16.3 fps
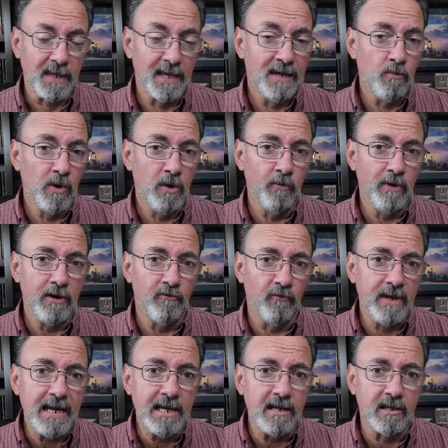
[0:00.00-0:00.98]
and when we
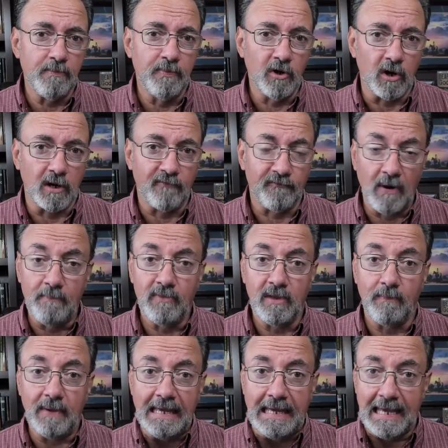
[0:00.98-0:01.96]
read the book from the
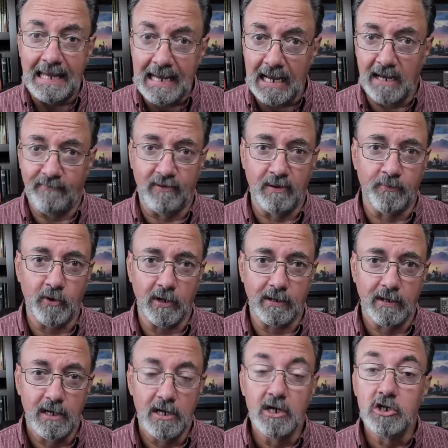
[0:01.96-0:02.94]
beginning of the book